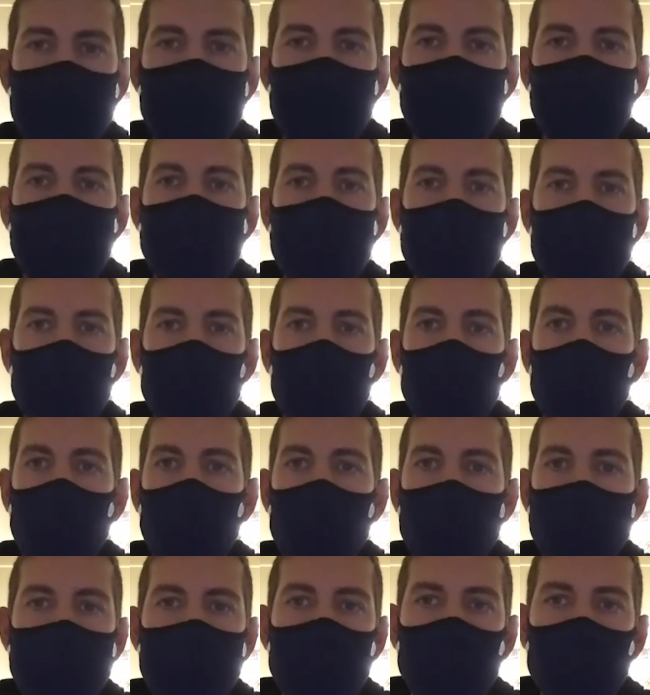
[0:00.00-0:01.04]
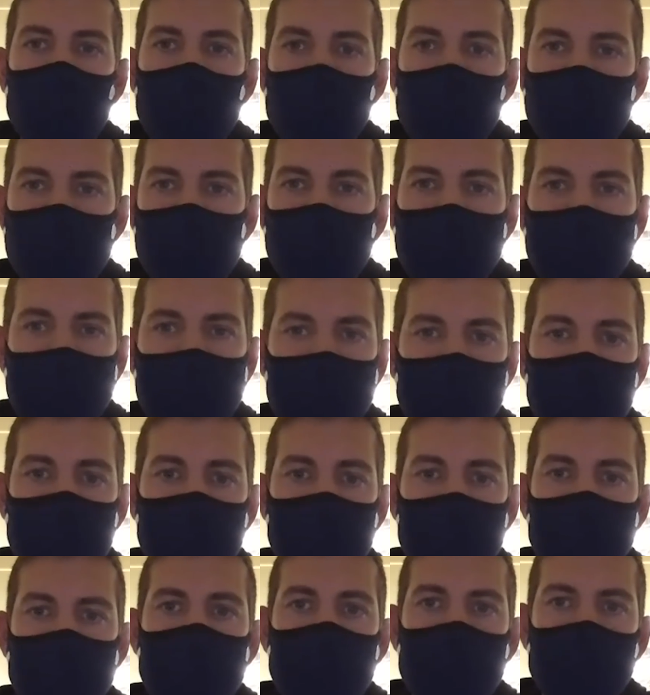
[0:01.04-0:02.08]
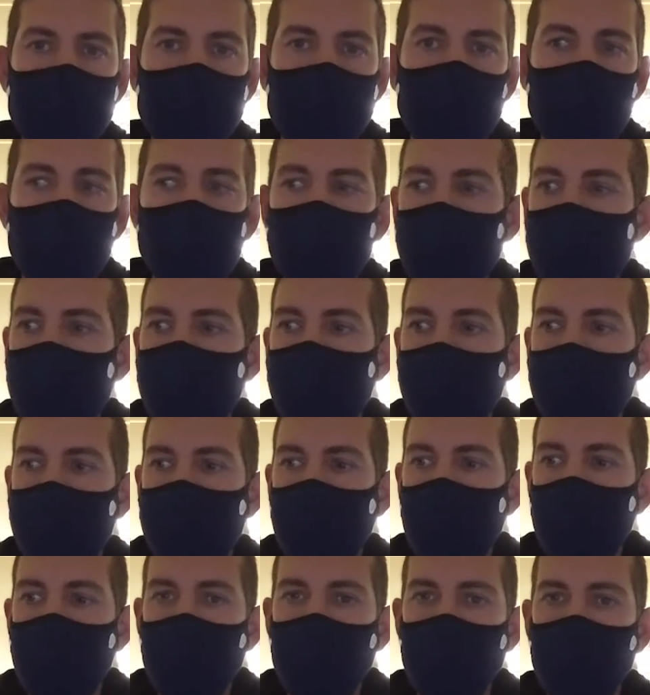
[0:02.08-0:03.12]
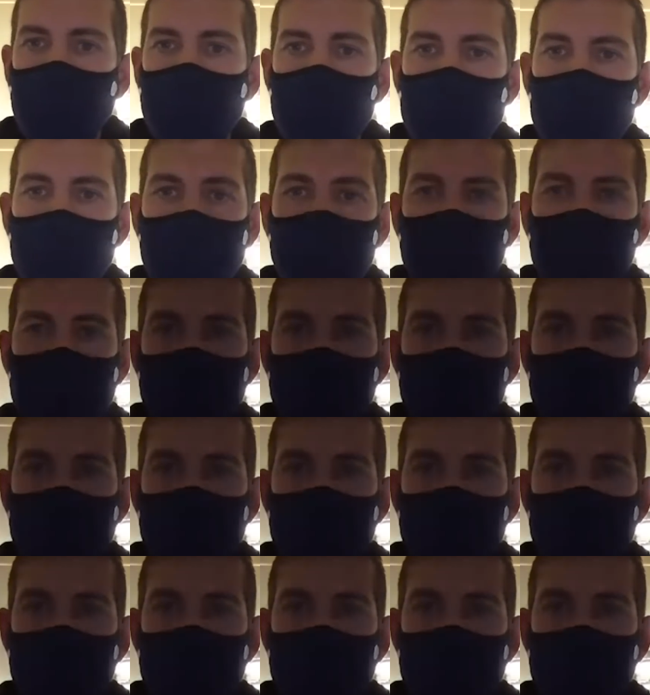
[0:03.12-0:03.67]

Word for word: that whole week was like really memorable and really